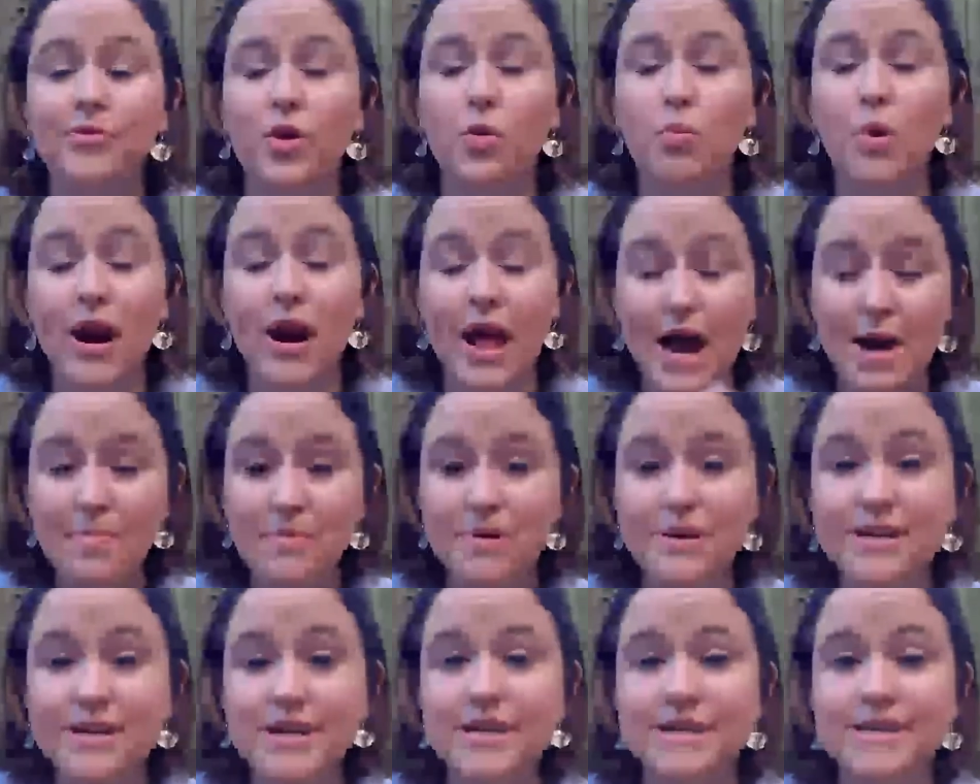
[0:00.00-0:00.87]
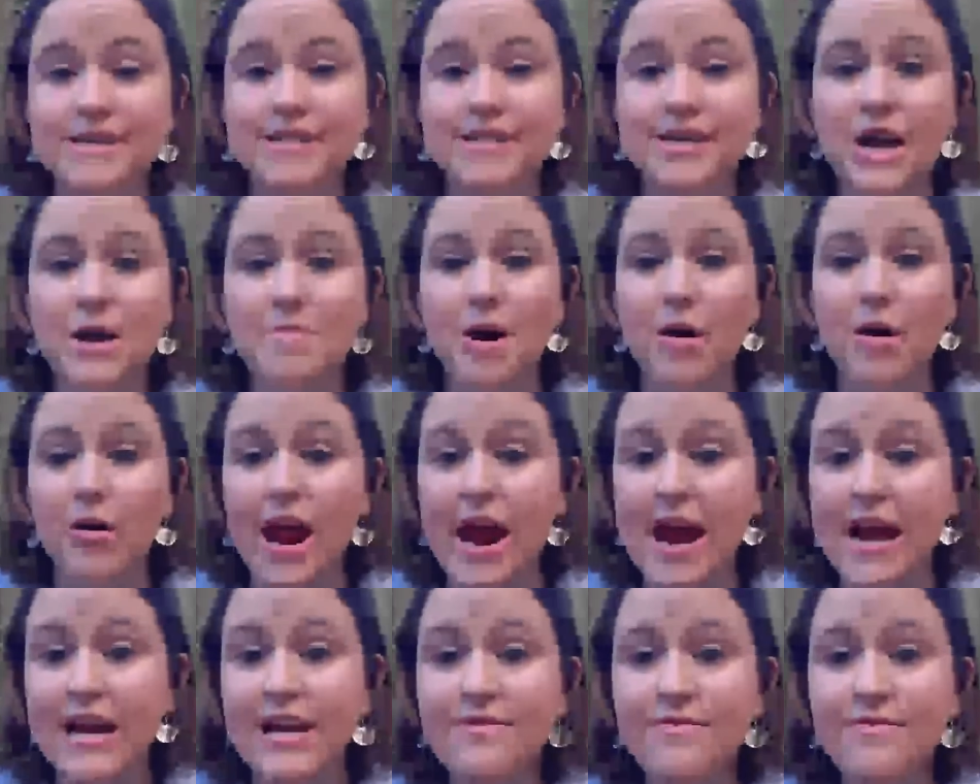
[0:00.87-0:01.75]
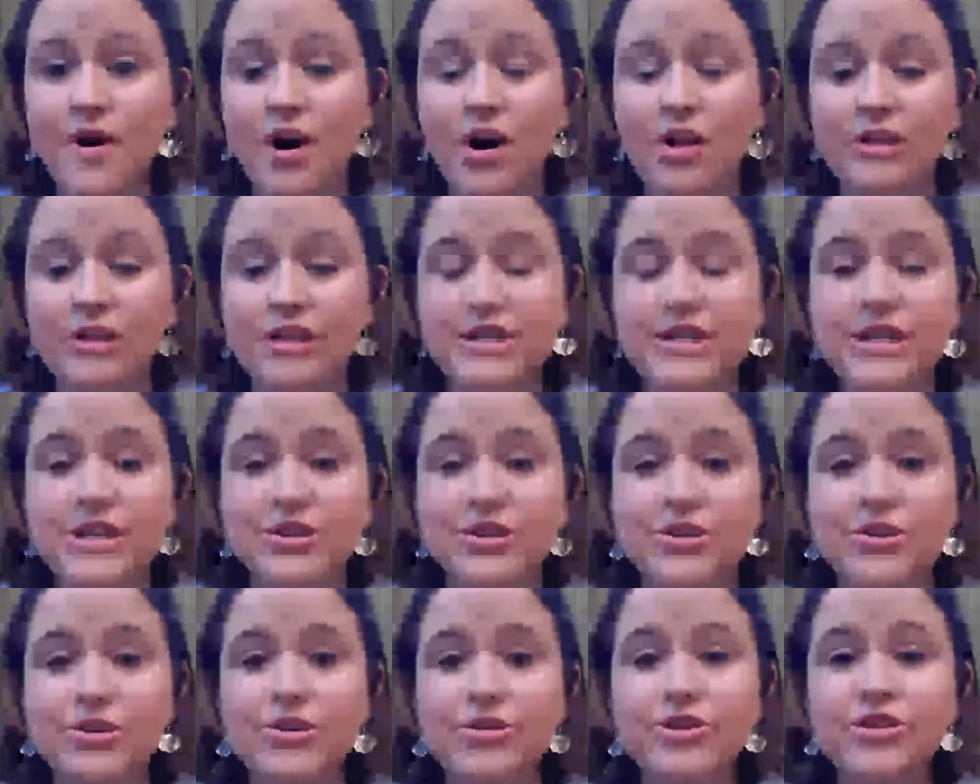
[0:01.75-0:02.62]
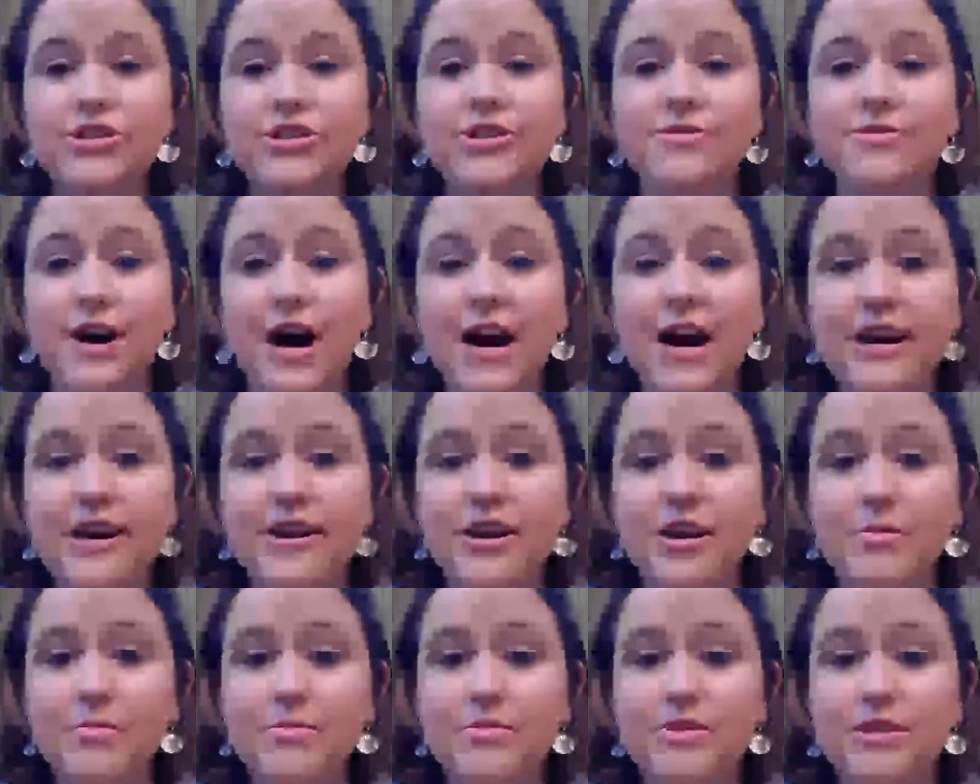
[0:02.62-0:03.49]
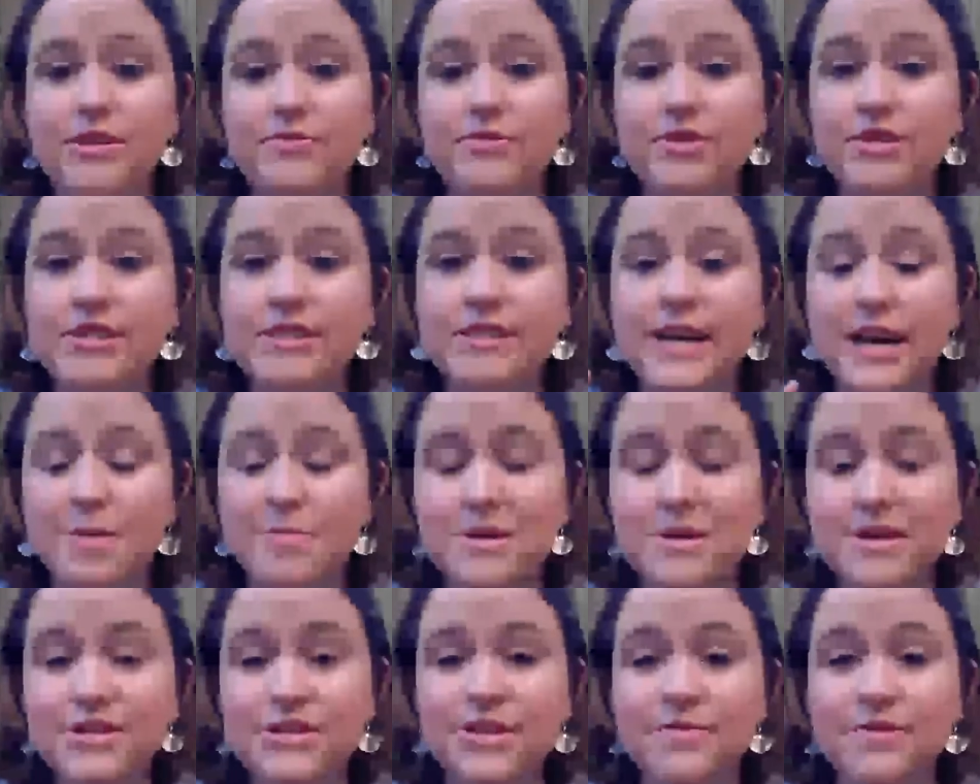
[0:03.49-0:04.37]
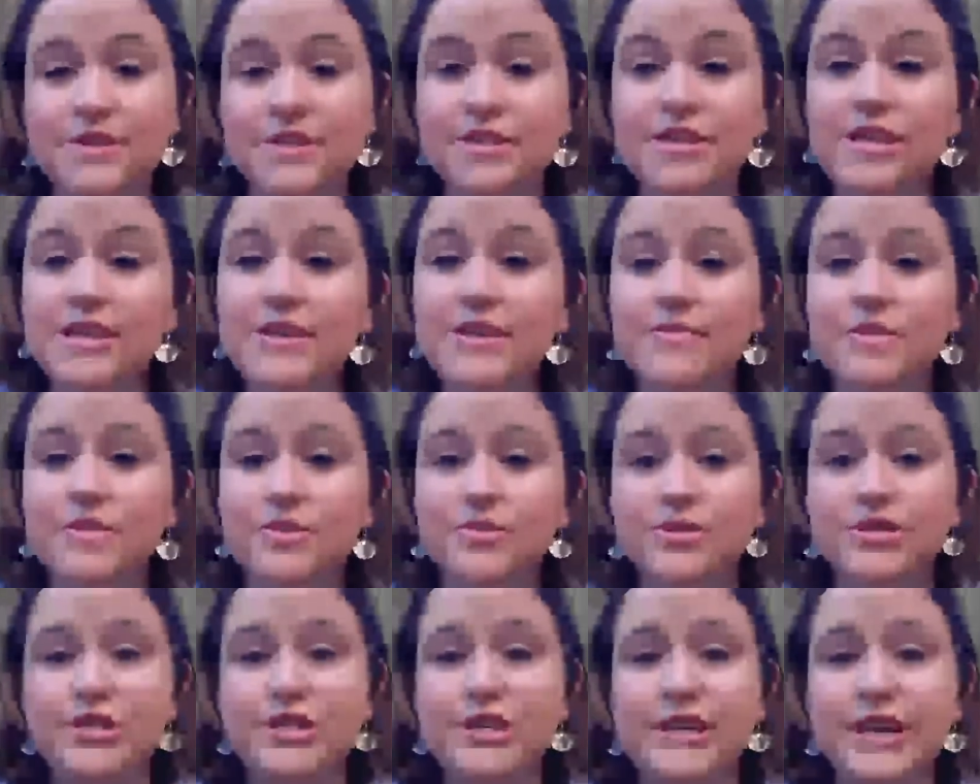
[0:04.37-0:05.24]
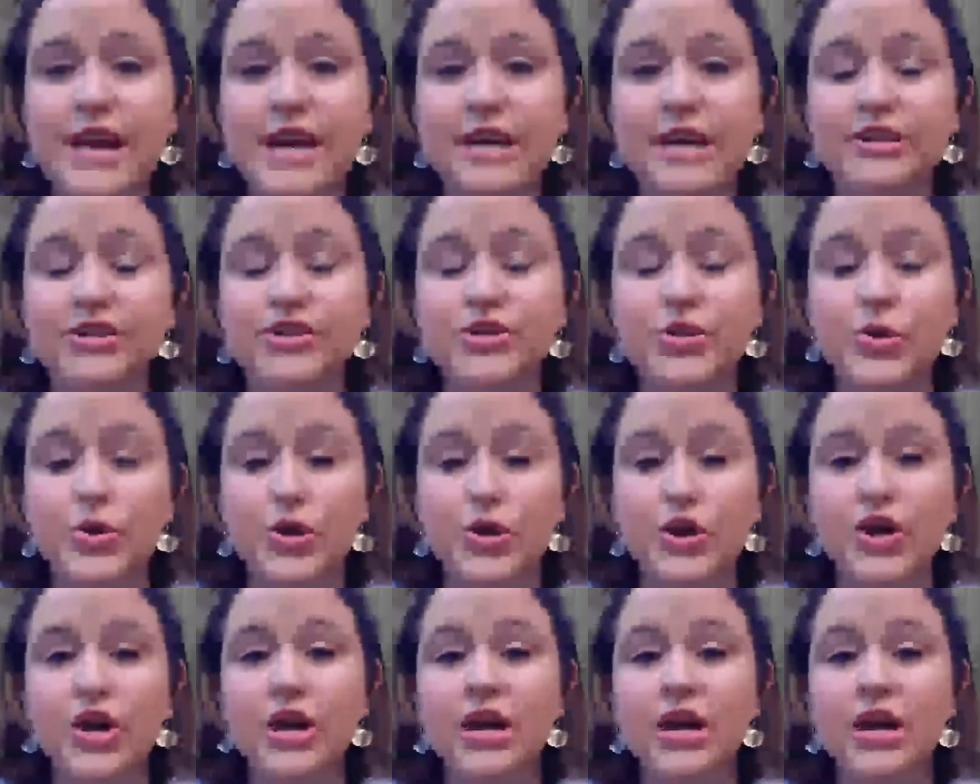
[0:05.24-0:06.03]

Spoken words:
what happened is about 80 volunteers divided up different segments of the city of Houston and took